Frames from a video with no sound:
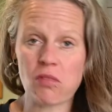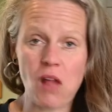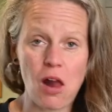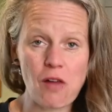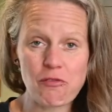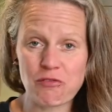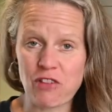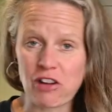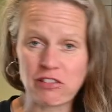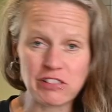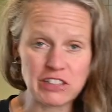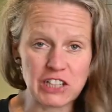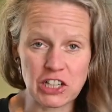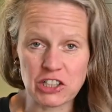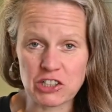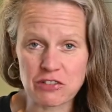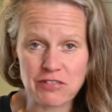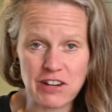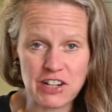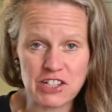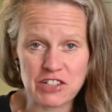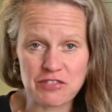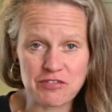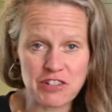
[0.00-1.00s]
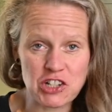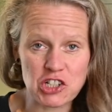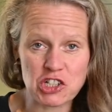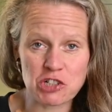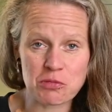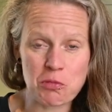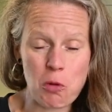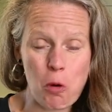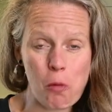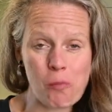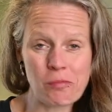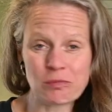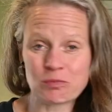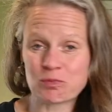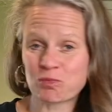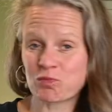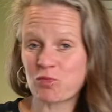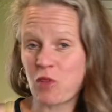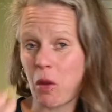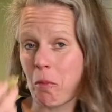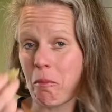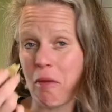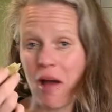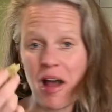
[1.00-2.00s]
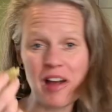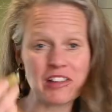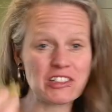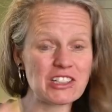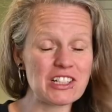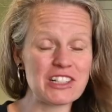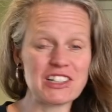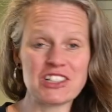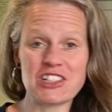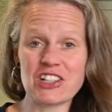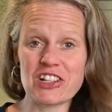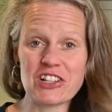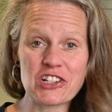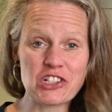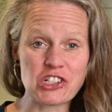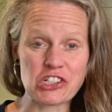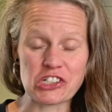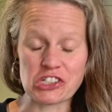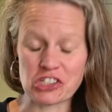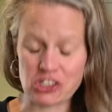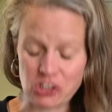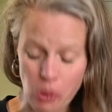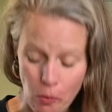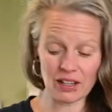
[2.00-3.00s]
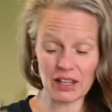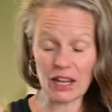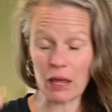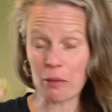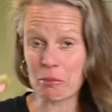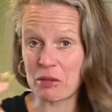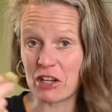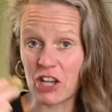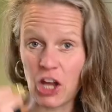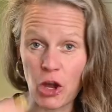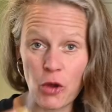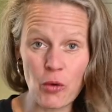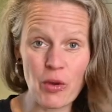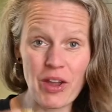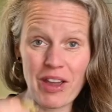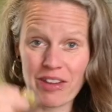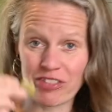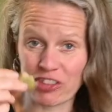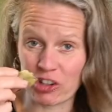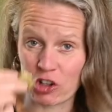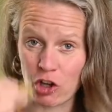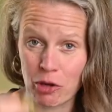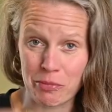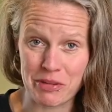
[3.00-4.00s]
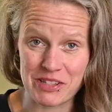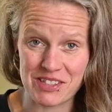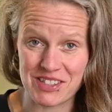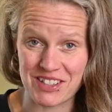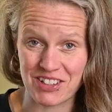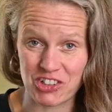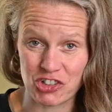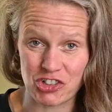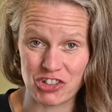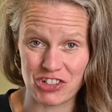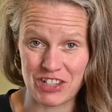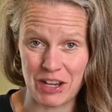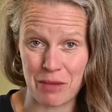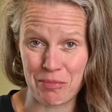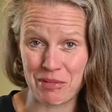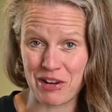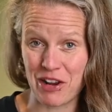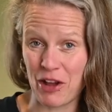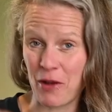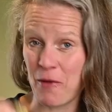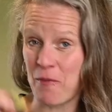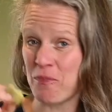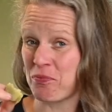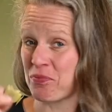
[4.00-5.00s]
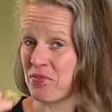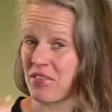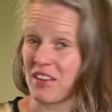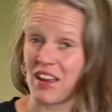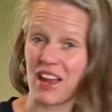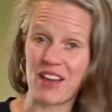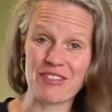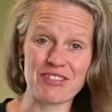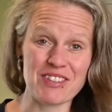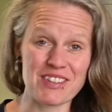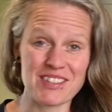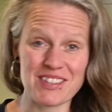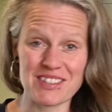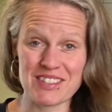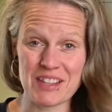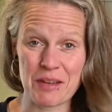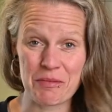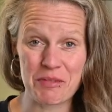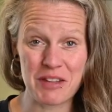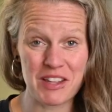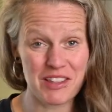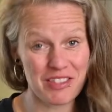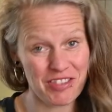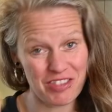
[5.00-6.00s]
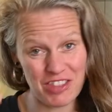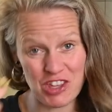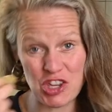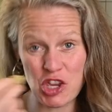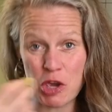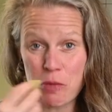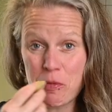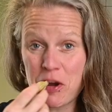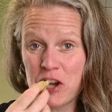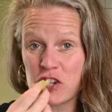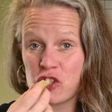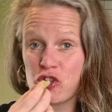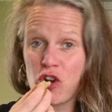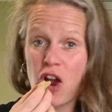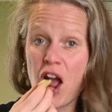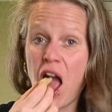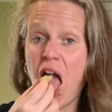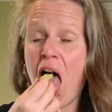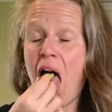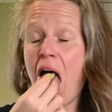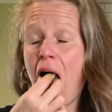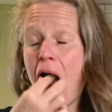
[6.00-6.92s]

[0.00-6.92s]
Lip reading: Very underrated vegetable, but utterly delicious. Let me know in the comment section down below if this is something that you might try.